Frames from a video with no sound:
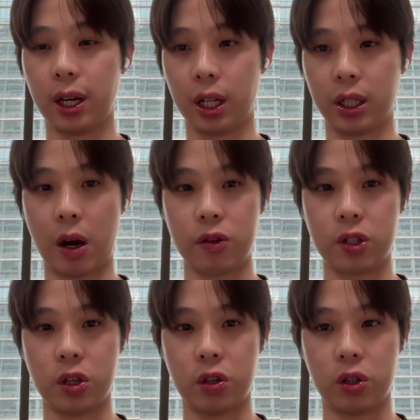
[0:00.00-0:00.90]
allows
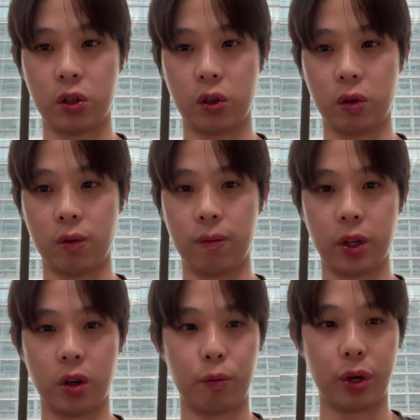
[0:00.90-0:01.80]
you to
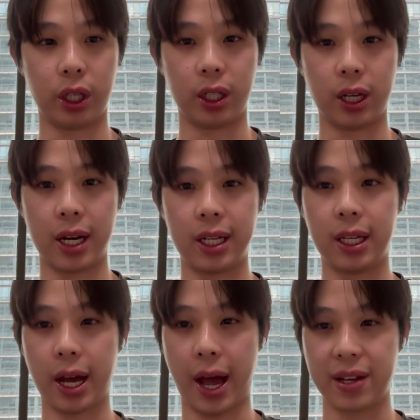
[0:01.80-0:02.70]
bring in
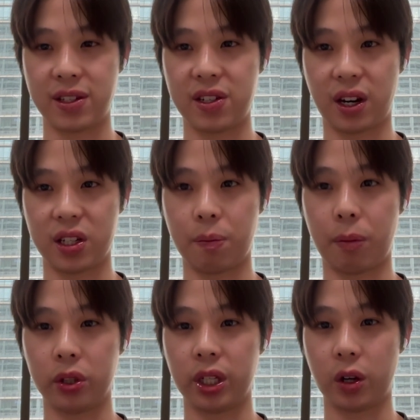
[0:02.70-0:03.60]
any assets that are
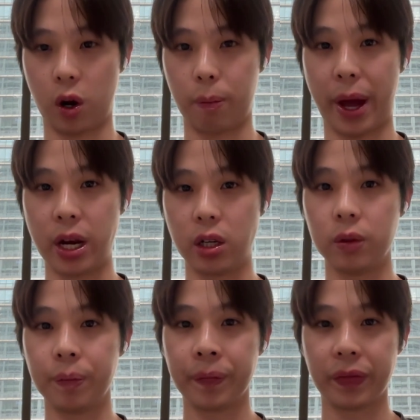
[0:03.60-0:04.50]
supported on Pendle,
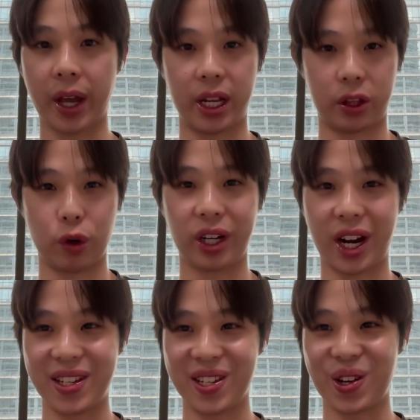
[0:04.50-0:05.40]
and it
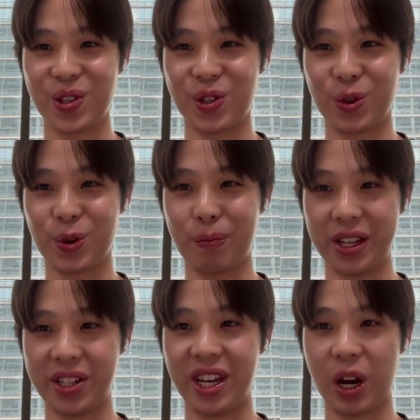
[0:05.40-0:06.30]
tokenizes into
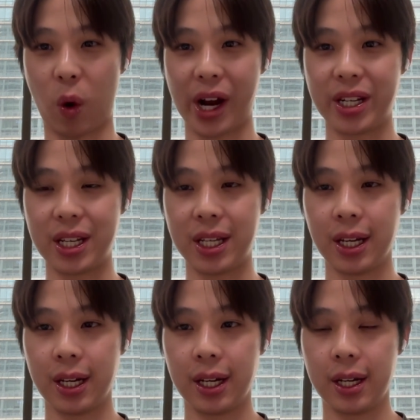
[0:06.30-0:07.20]
PT and YT.
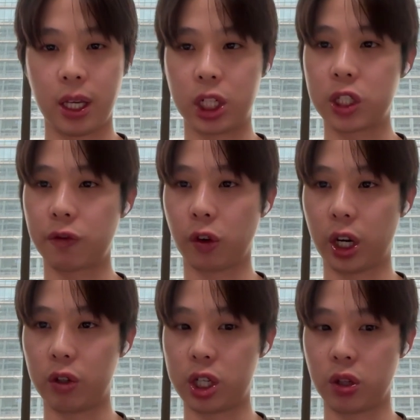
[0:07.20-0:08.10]
Yeah, just for
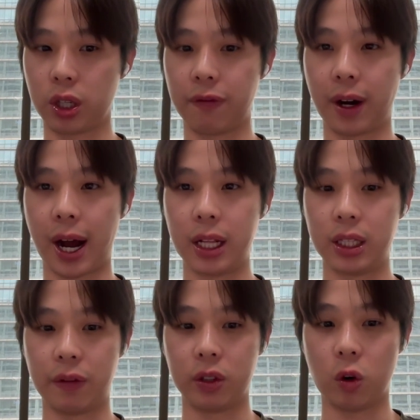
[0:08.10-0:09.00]
now, just to give a high
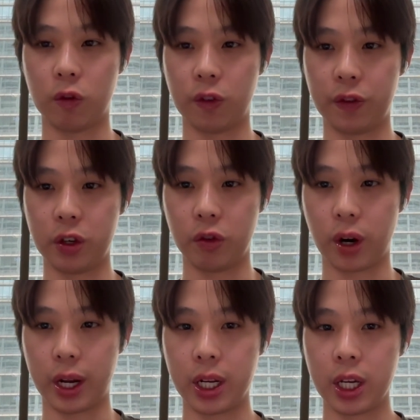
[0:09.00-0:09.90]
level overview,
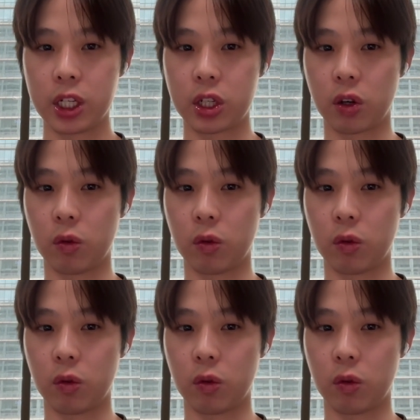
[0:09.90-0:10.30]
right? So